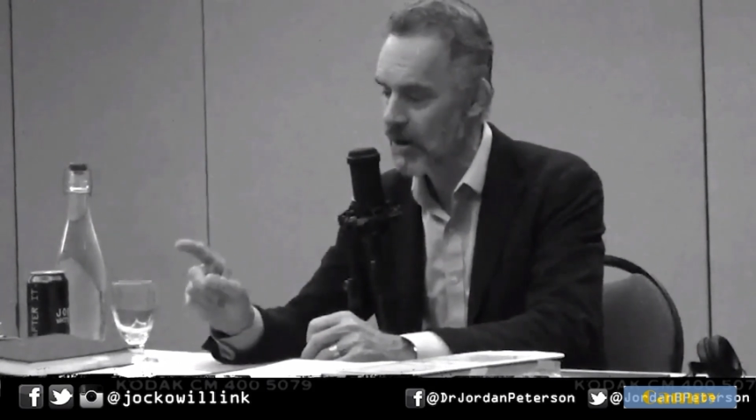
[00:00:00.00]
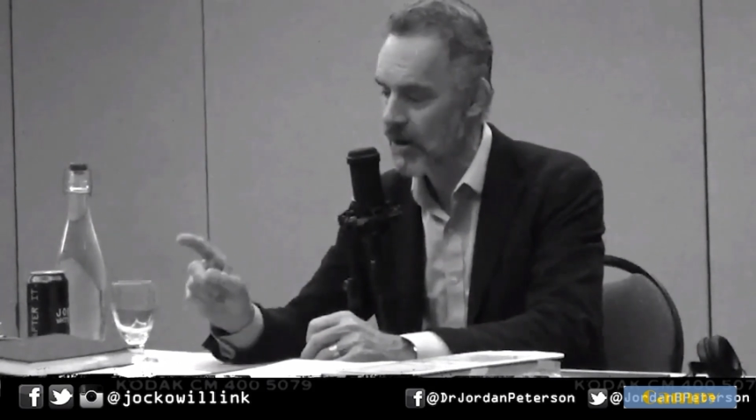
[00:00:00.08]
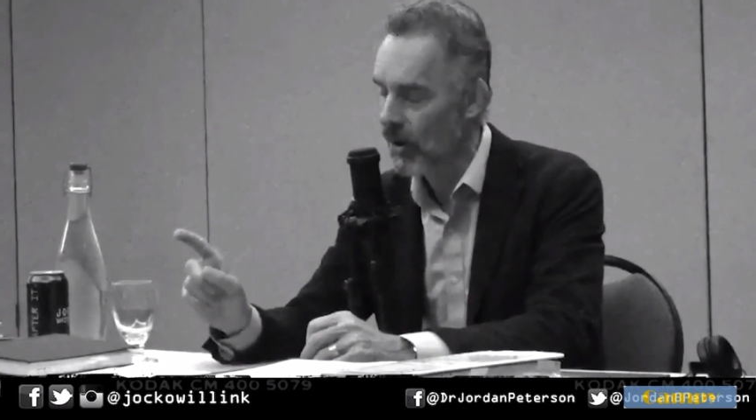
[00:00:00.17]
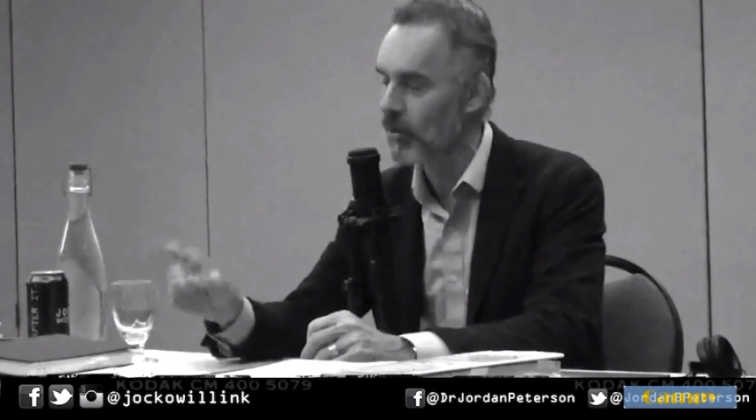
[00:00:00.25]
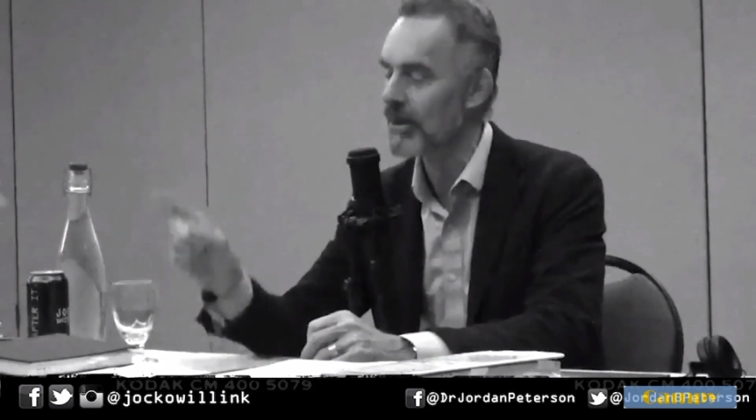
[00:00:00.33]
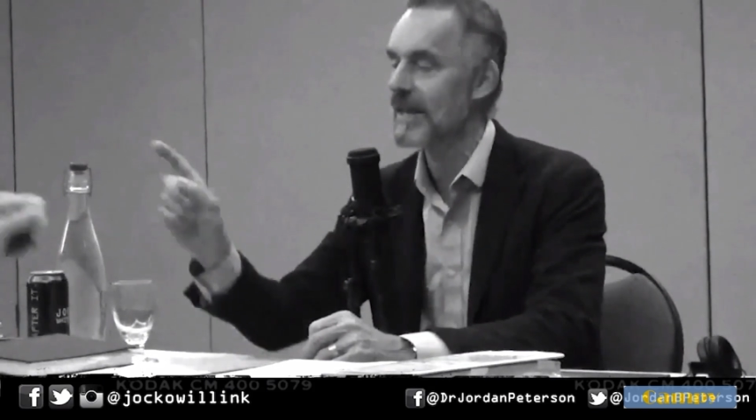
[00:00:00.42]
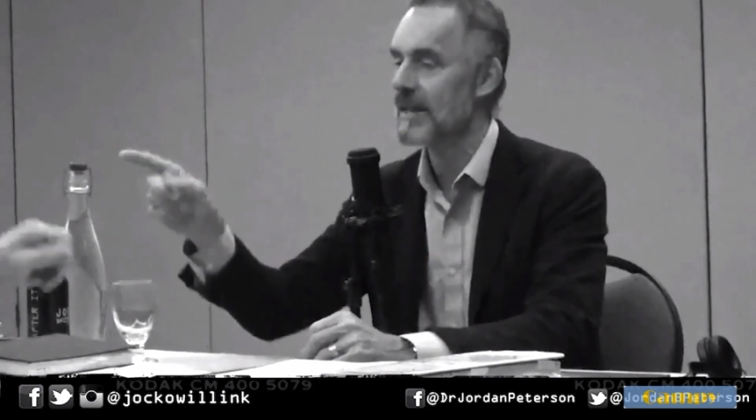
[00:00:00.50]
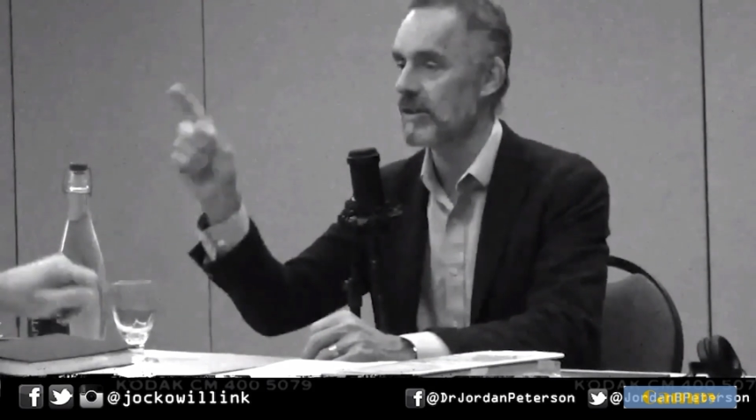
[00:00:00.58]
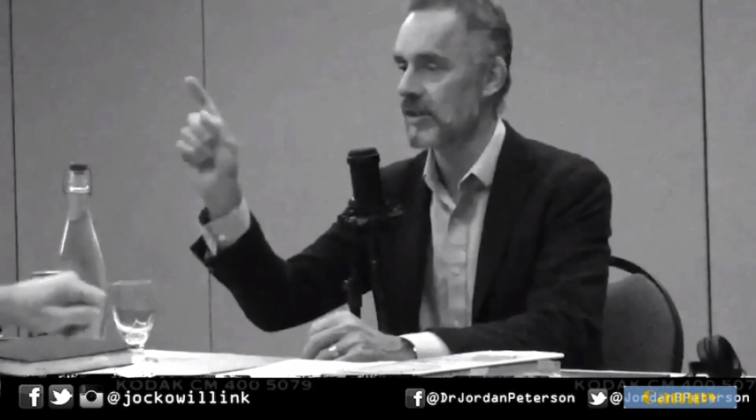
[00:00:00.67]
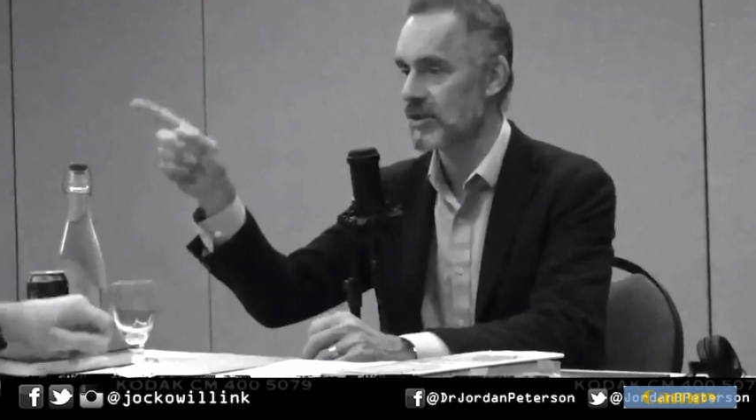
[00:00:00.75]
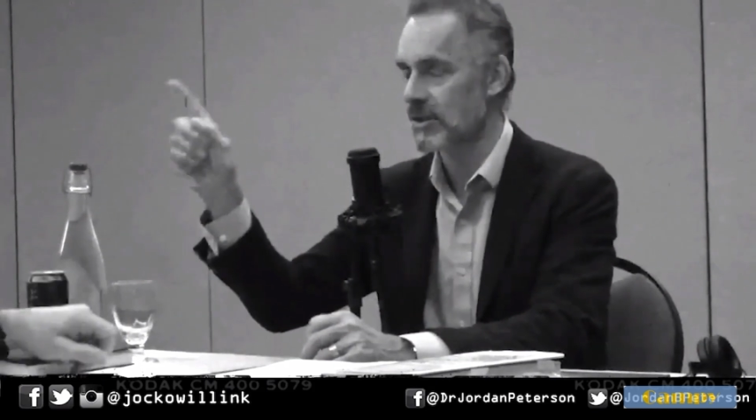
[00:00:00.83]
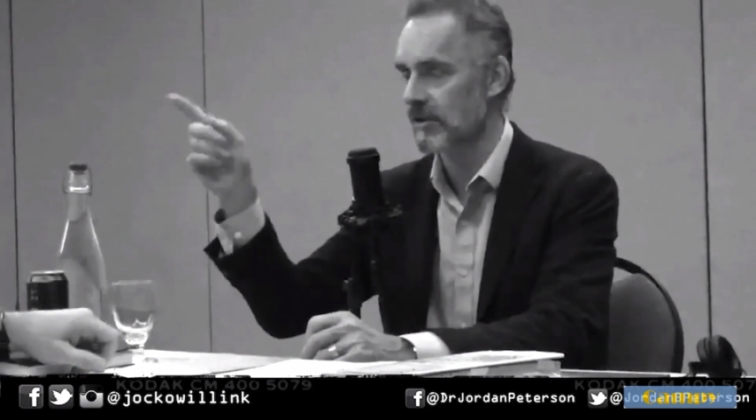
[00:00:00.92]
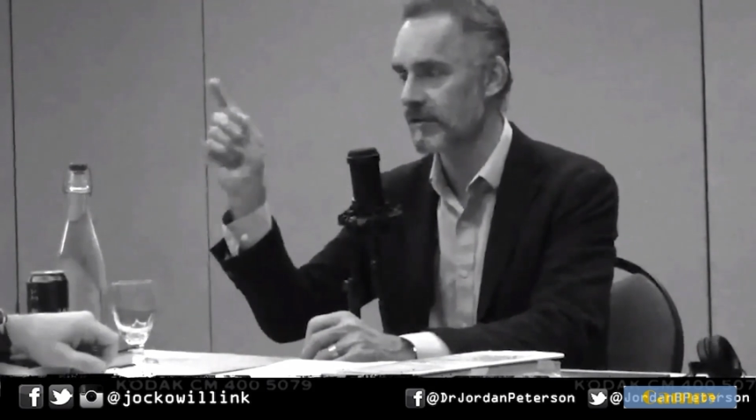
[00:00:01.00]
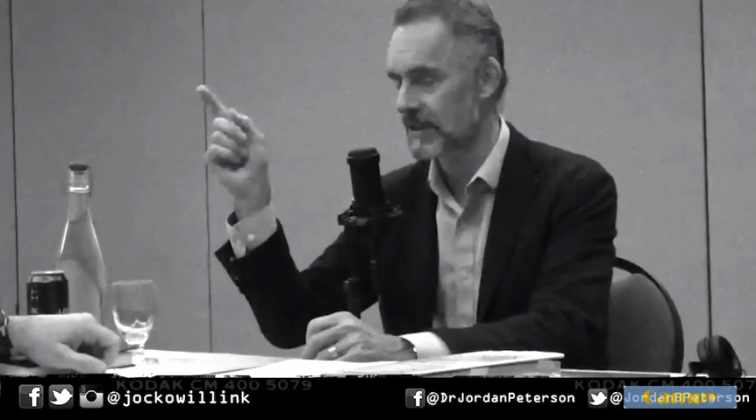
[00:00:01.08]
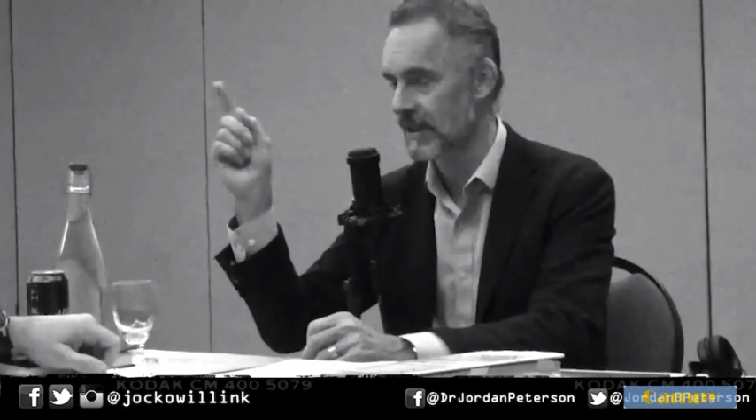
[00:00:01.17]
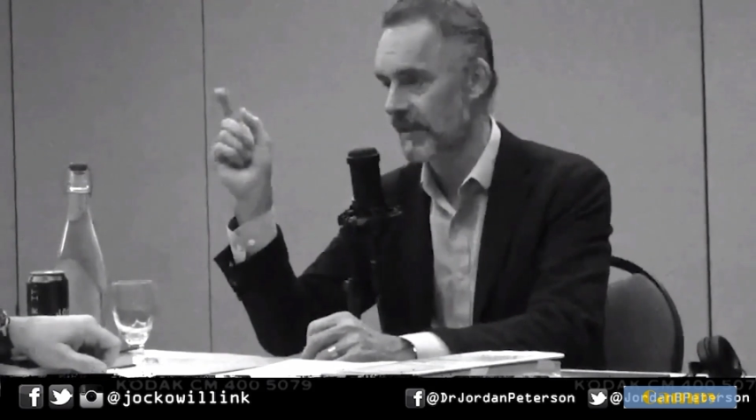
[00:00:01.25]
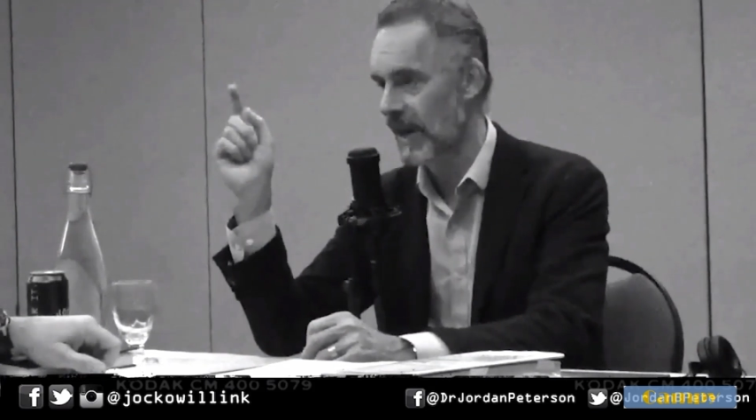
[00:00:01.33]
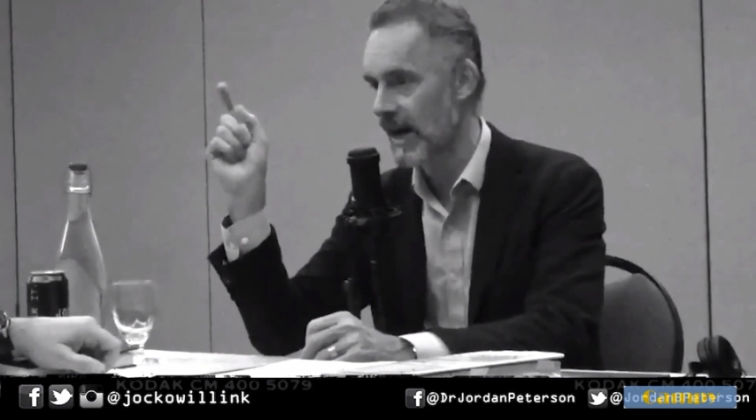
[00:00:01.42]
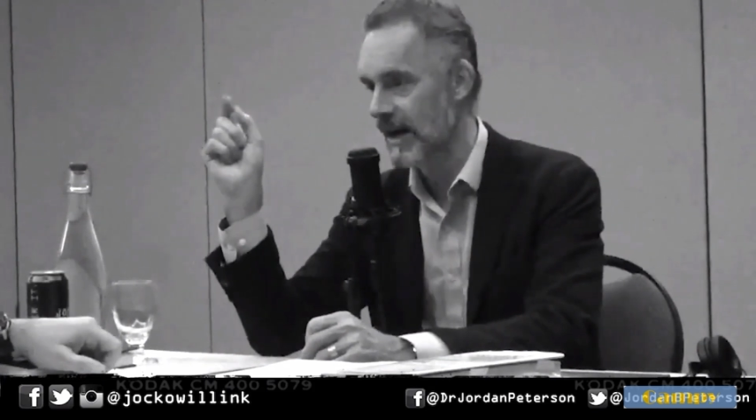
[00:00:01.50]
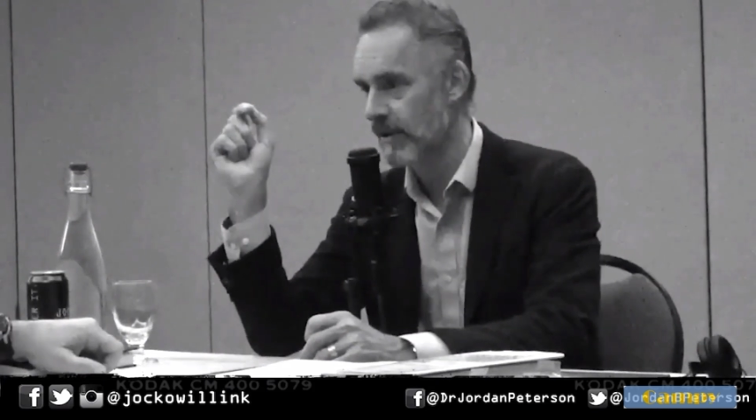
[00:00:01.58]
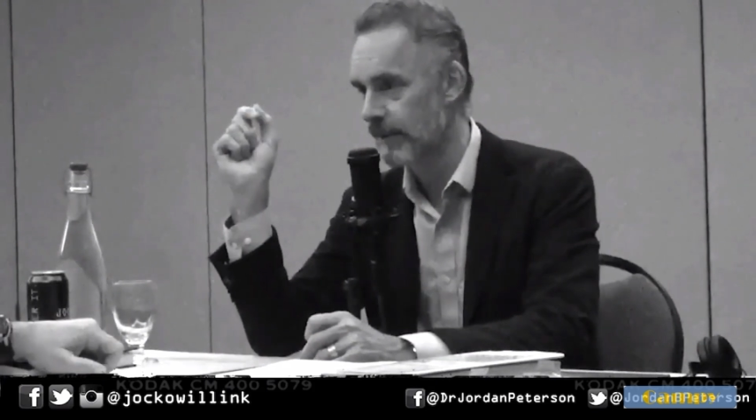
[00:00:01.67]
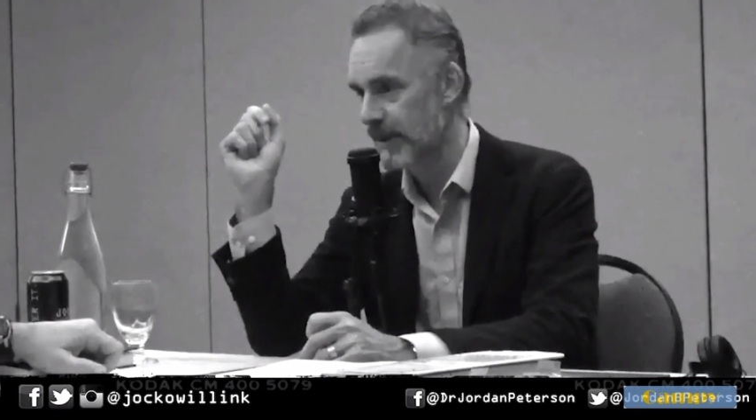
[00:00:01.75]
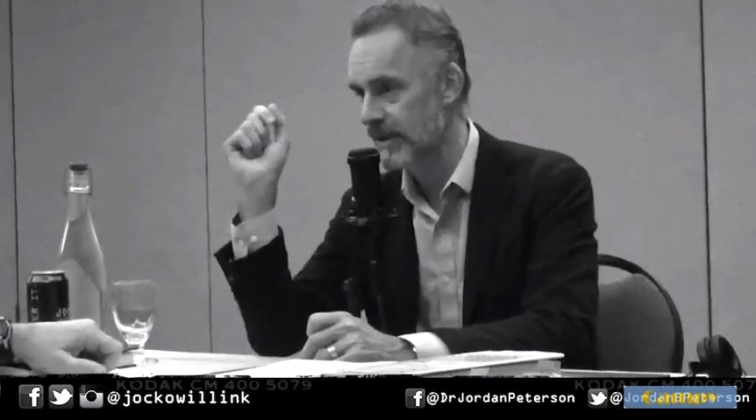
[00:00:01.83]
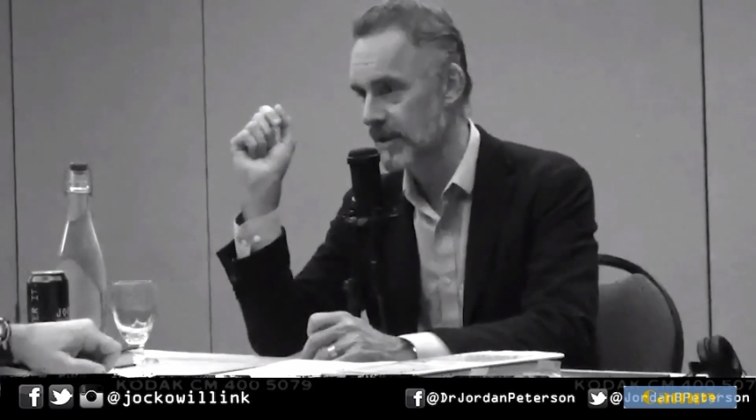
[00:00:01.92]
only in the service of a higher
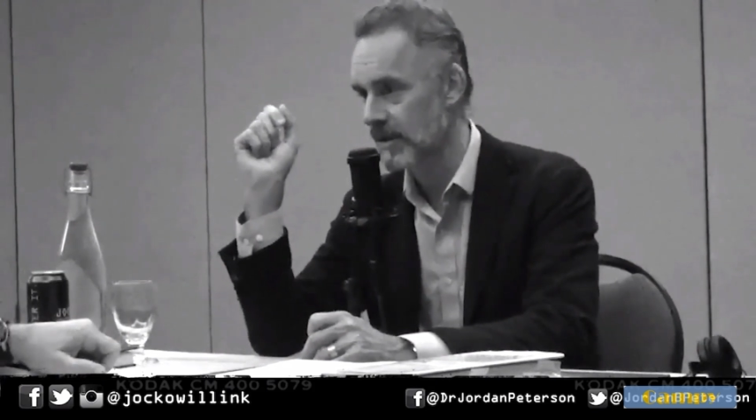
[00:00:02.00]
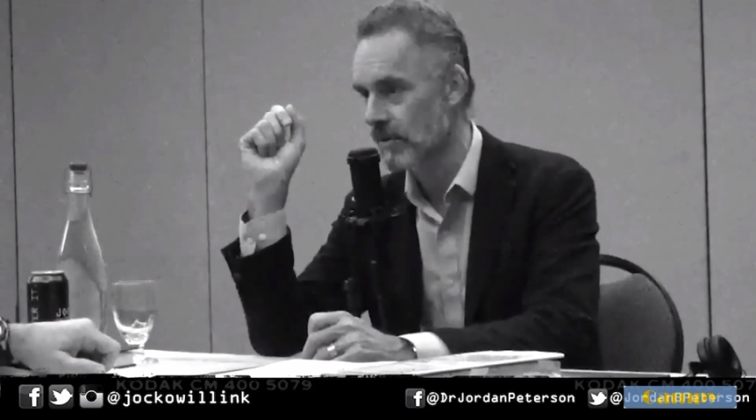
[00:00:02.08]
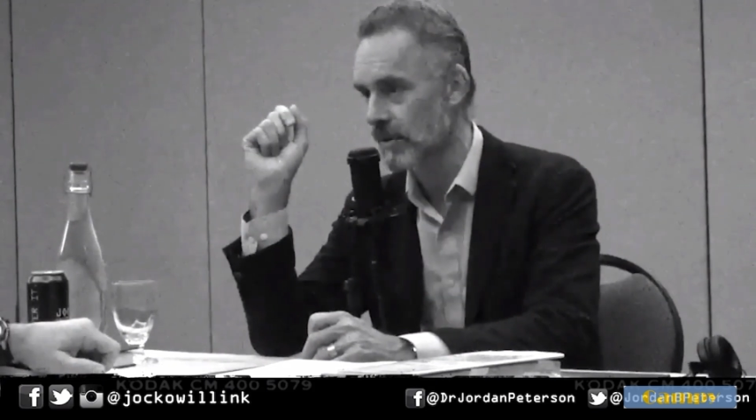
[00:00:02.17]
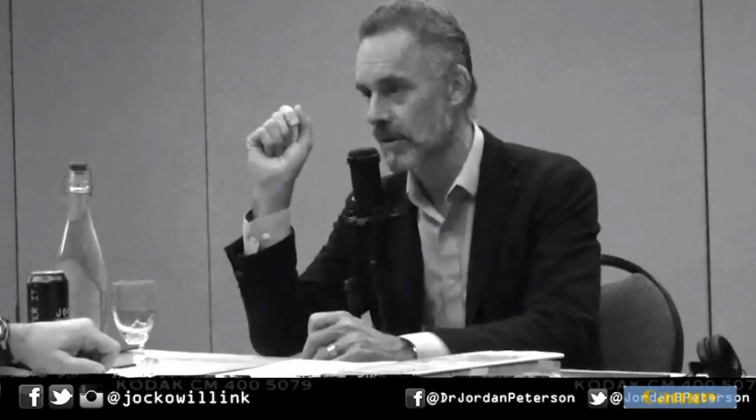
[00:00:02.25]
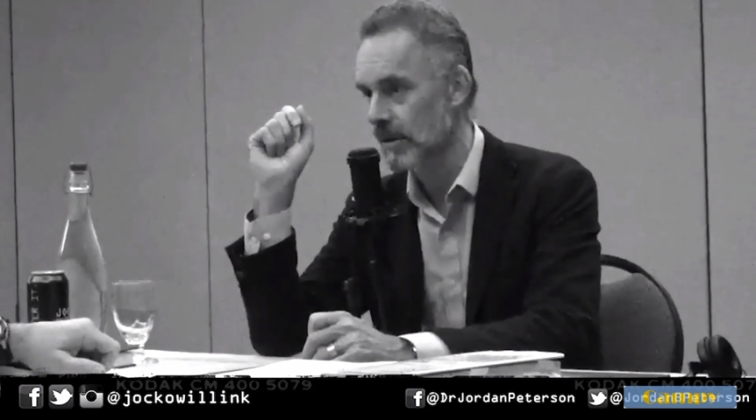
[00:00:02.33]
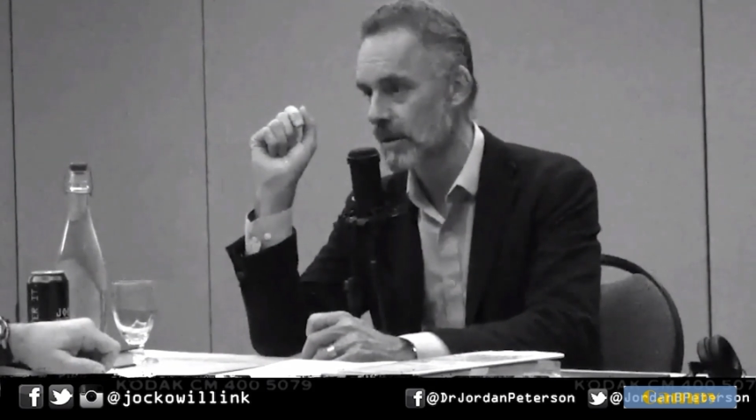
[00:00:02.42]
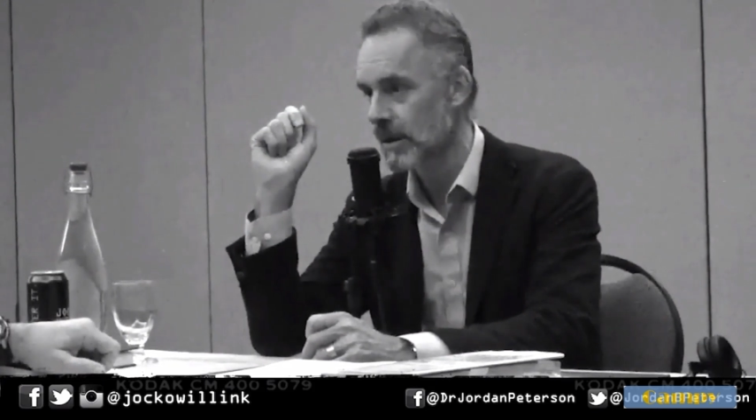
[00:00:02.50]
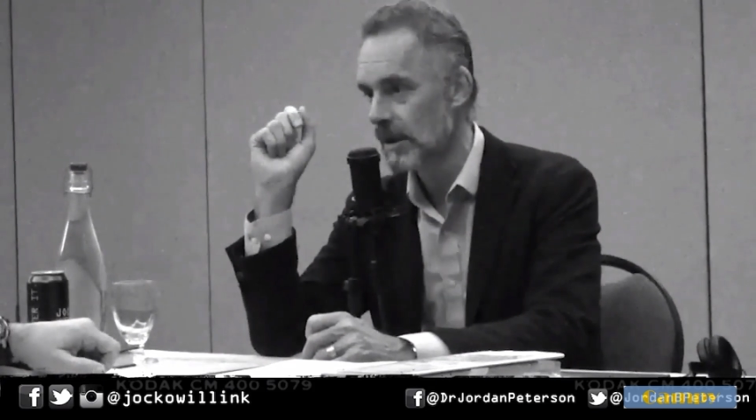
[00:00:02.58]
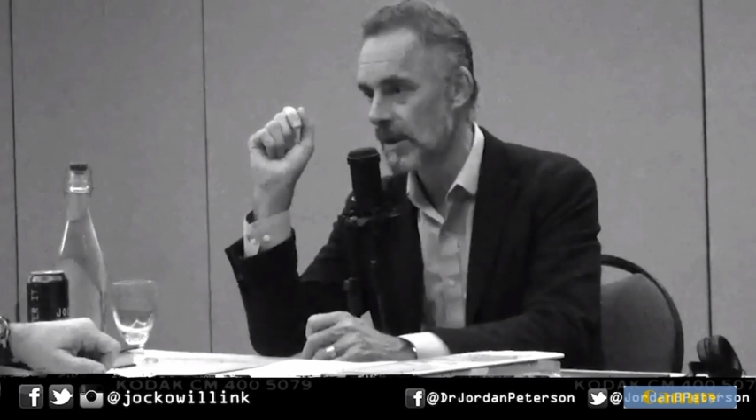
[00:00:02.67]
peace and order.